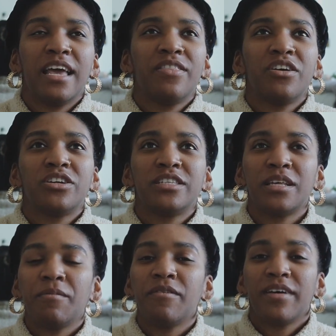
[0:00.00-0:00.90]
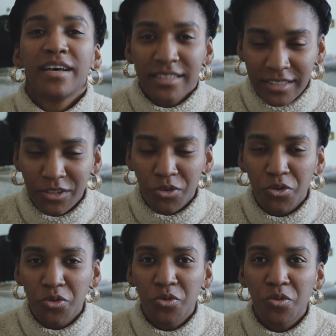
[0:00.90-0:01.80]
and there's some of us
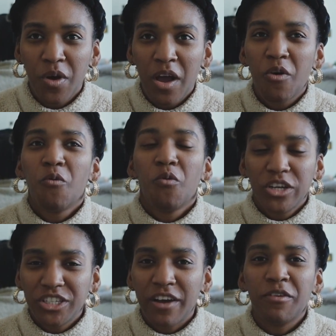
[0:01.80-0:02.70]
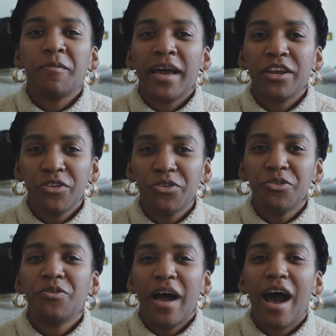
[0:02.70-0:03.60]
who wish everybody
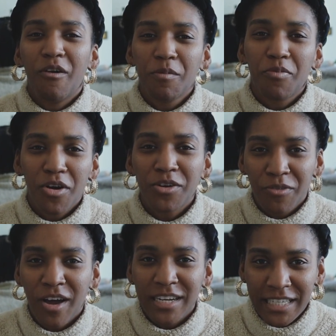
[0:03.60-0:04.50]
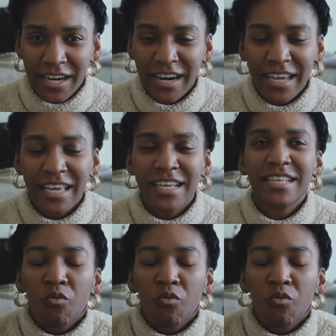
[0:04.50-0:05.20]
knew how important raw dairy is.